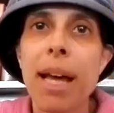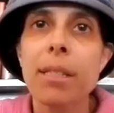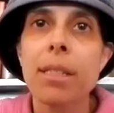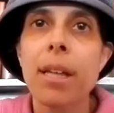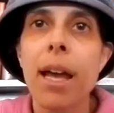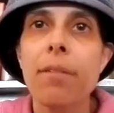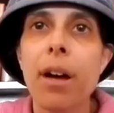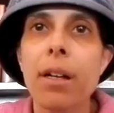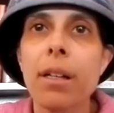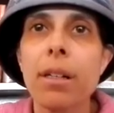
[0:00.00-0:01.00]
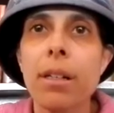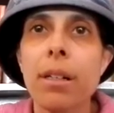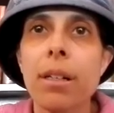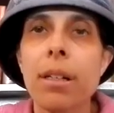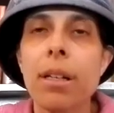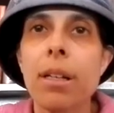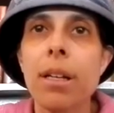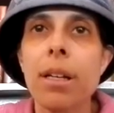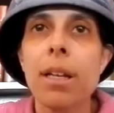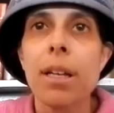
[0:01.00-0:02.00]
about to die of hunger?
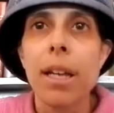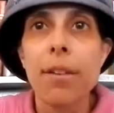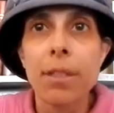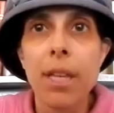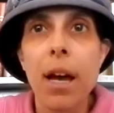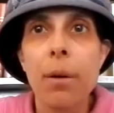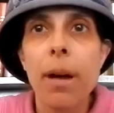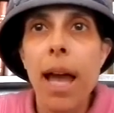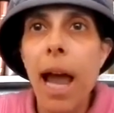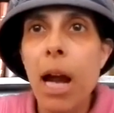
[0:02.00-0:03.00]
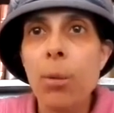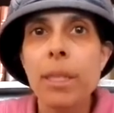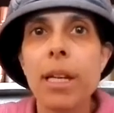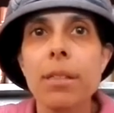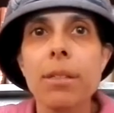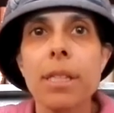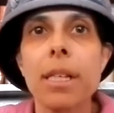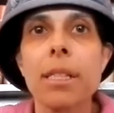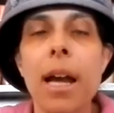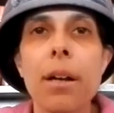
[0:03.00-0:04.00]
If so, how are we to
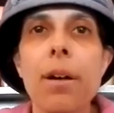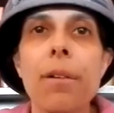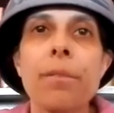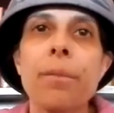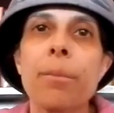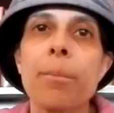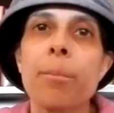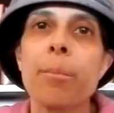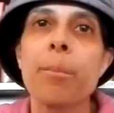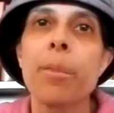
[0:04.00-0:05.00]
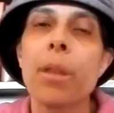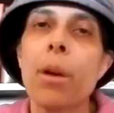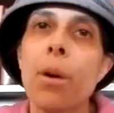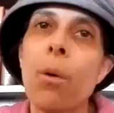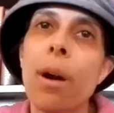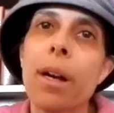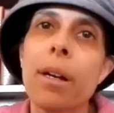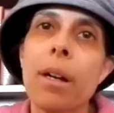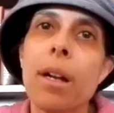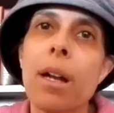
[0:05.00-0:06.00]
understand Yaakov?
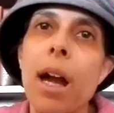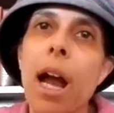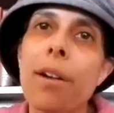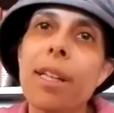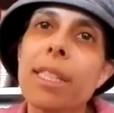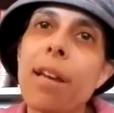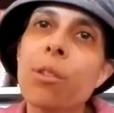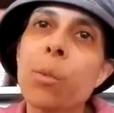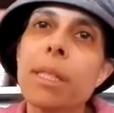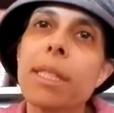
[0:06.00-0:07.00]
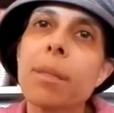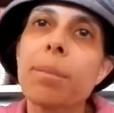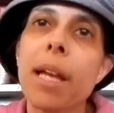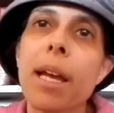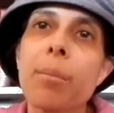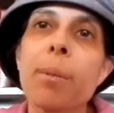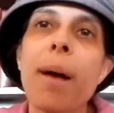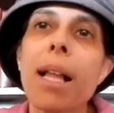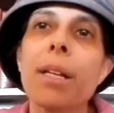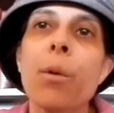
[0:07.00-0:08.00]
Or are Esav's words simply a
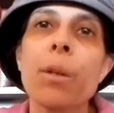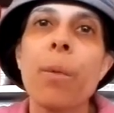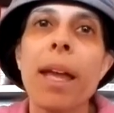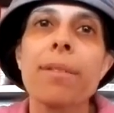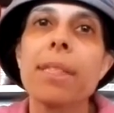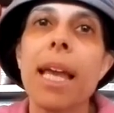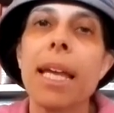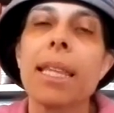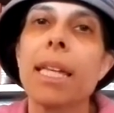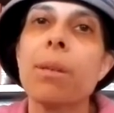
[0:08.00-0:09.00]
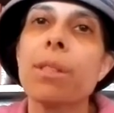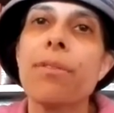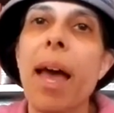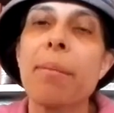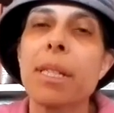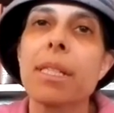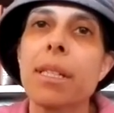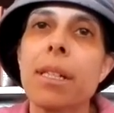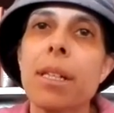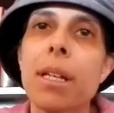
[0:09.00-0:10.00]
hyperbolic way of saying that he was
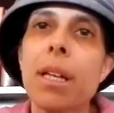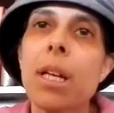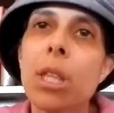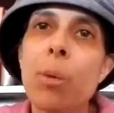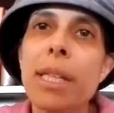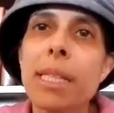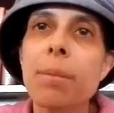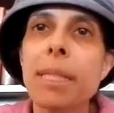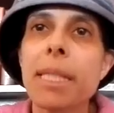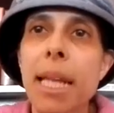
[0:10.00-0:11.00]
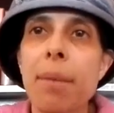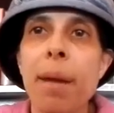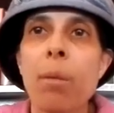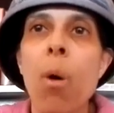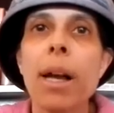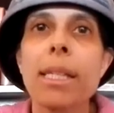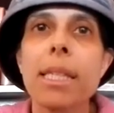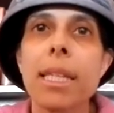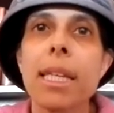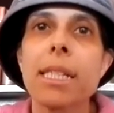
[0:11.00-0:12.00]
famished, the way someone today might walk
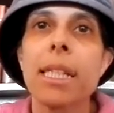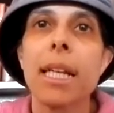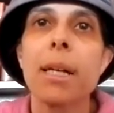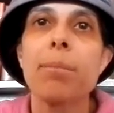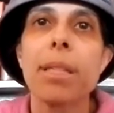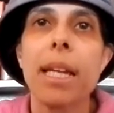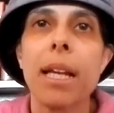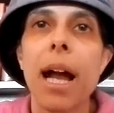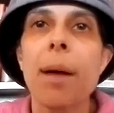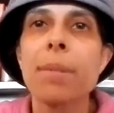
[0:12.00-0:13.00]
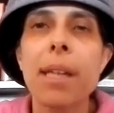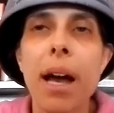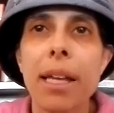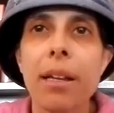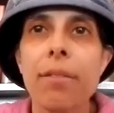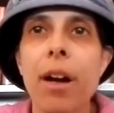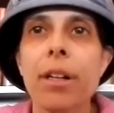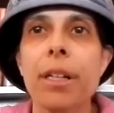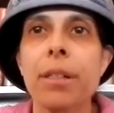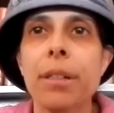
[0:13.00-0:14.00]
into the kitchen and complain, "I'm dying of
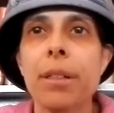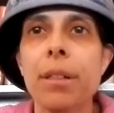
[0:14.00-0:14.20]
hunger"?